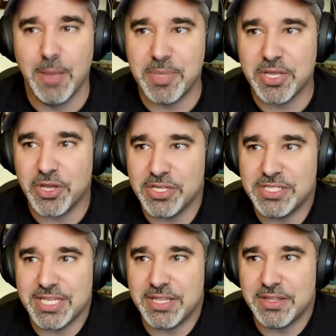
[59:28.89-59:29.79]

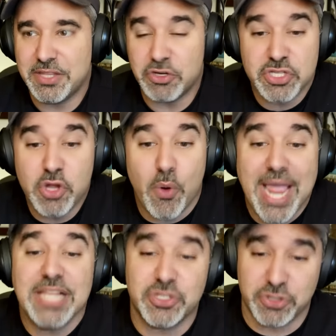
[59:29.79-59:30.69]
because there's no
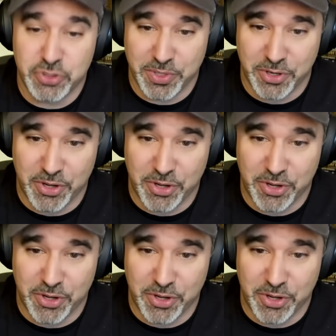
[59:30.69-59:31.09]
answer to it